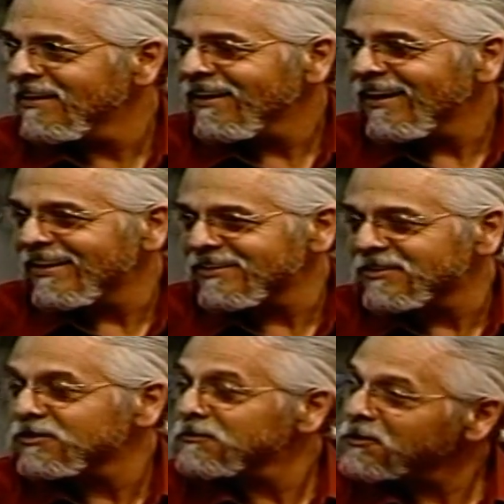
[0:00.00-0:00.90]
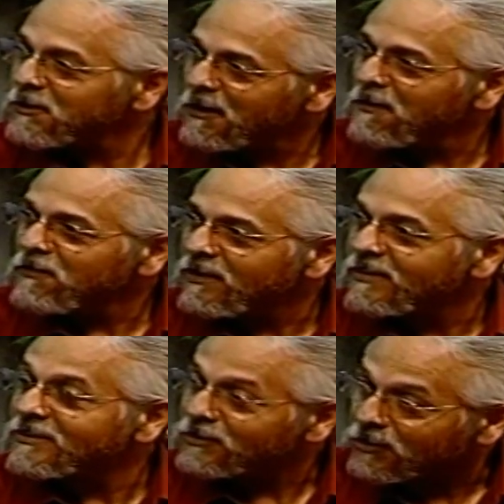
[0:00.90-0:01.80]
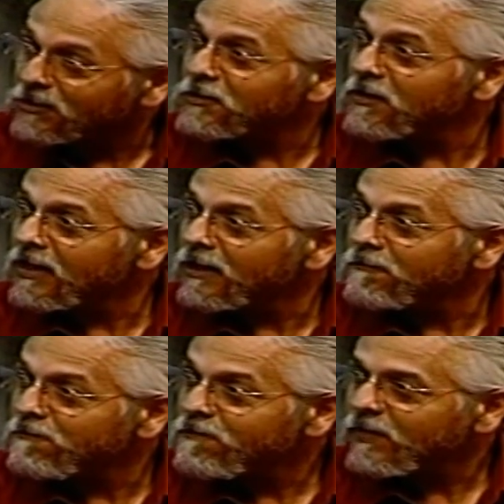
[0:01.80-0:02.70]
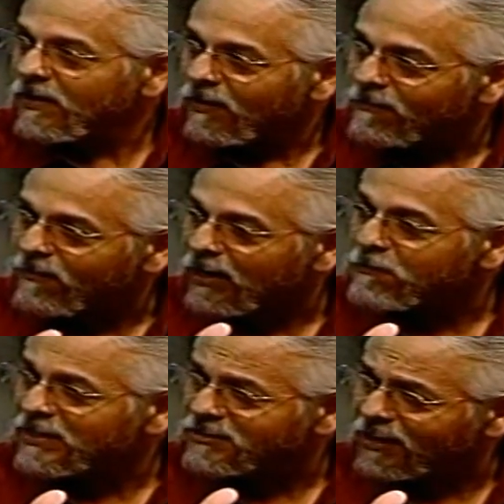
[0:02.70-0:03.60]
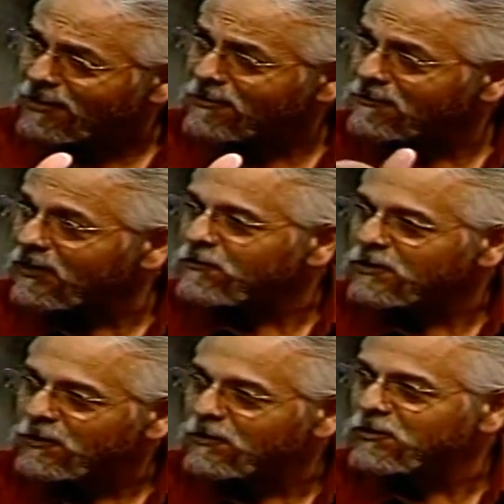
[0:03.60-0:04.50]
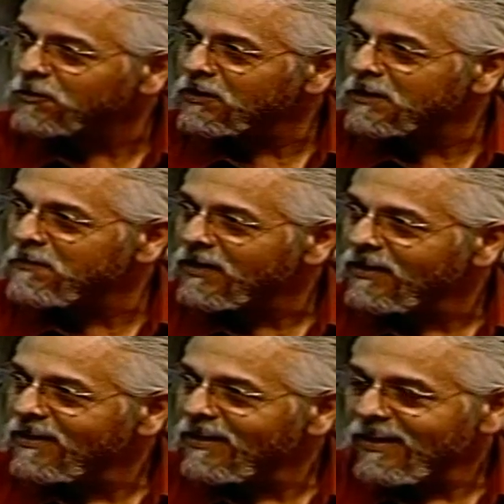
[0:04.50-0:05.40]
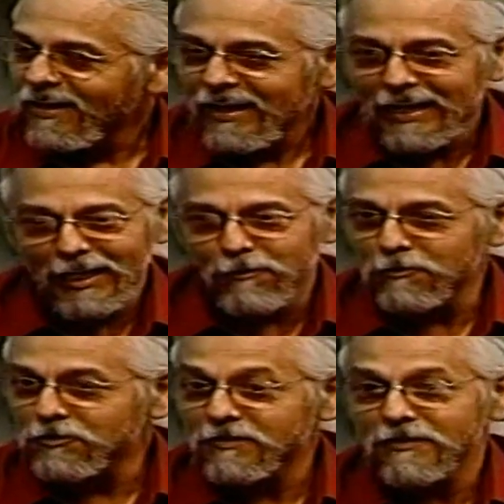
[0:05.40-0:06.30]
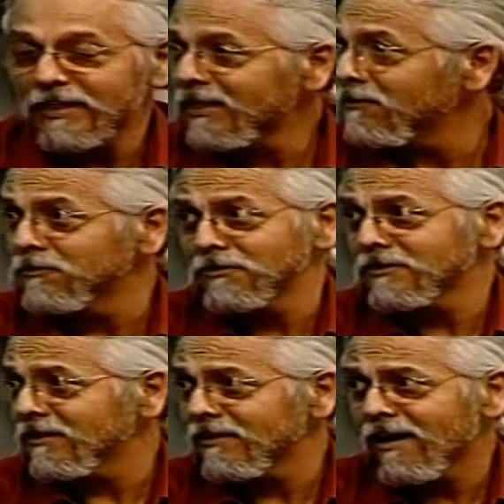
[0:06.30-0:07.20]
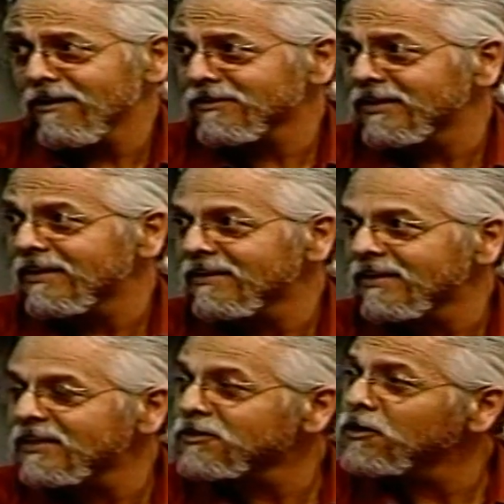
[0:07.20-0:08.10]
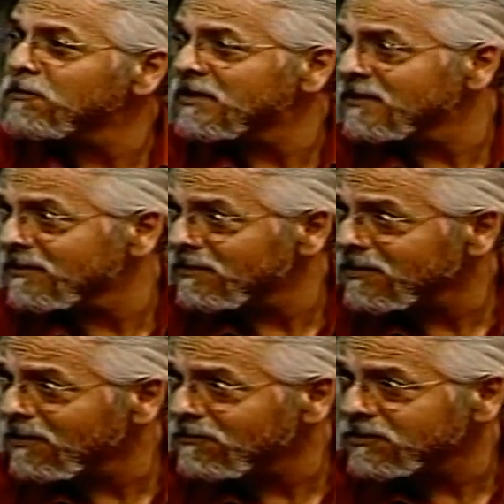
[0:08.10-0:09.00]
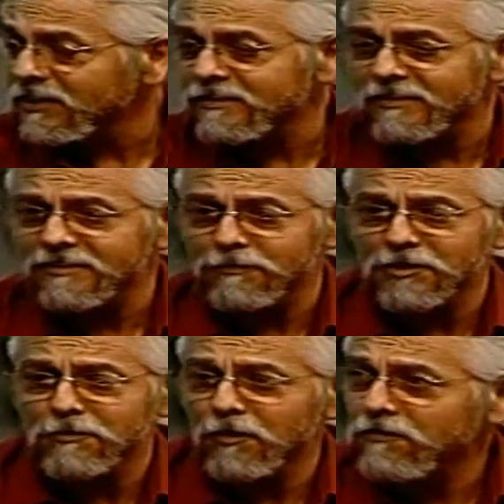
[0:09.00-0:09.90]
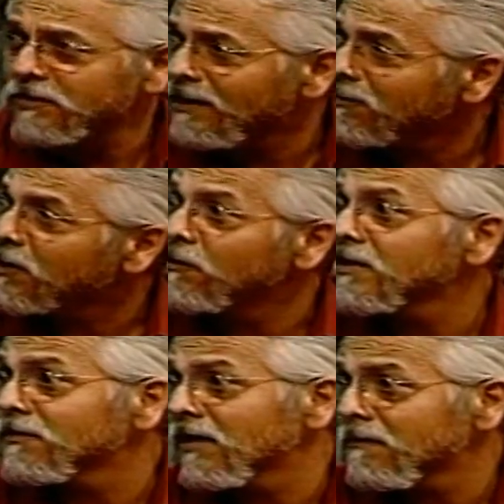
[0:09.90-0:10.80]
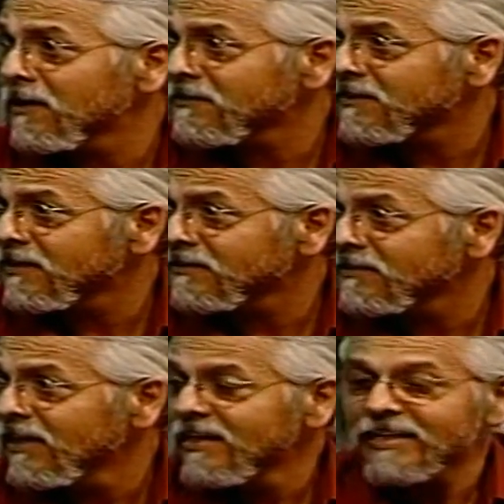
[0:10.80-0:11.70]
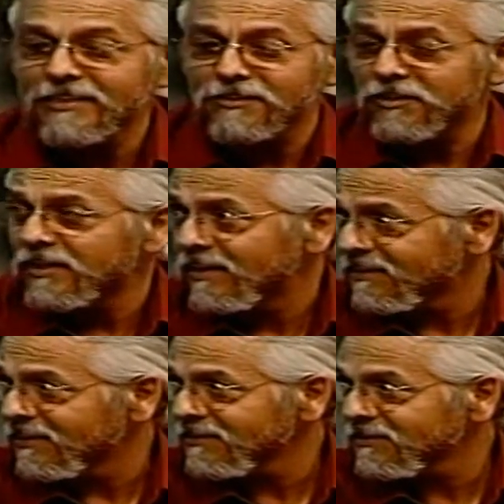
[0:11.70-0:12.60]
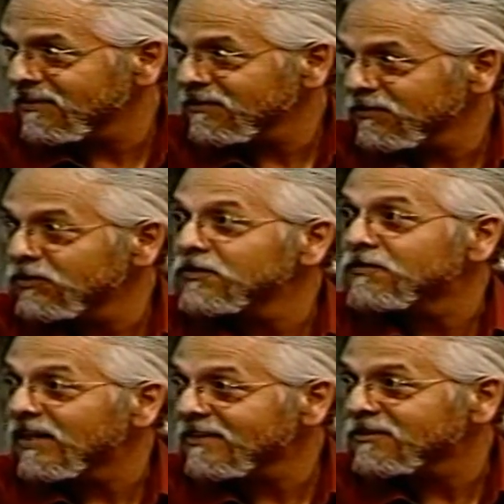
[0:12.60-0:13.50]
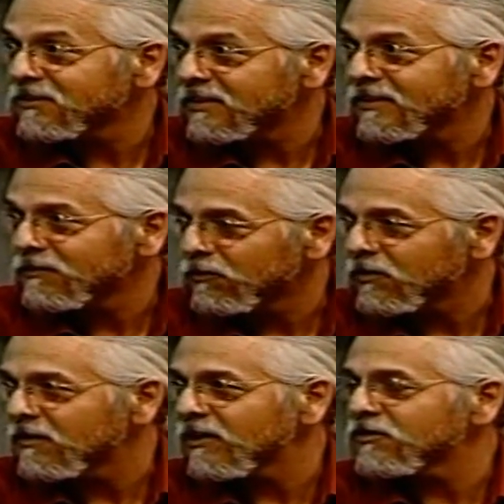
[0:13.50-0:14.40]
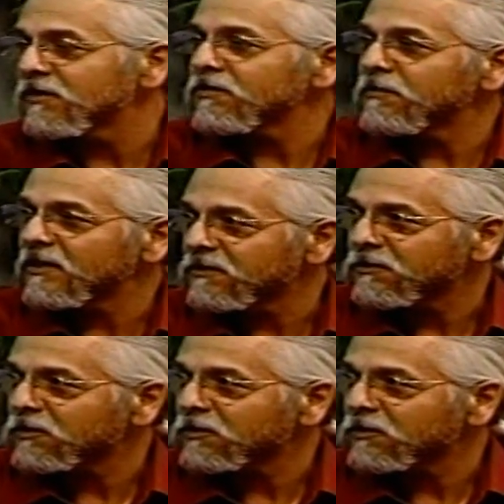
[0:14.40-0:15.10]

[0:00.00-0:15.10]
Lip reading: And he said, you're pretty confident. I said, yes, sir, I am. 5 minutes later, after I started showing him, he was locked in. And he told me at the end of the conversation, he said, Mr. Barfield, I don't care what the rabbi says. He said, you got to test this. You've got to see whether or not your information is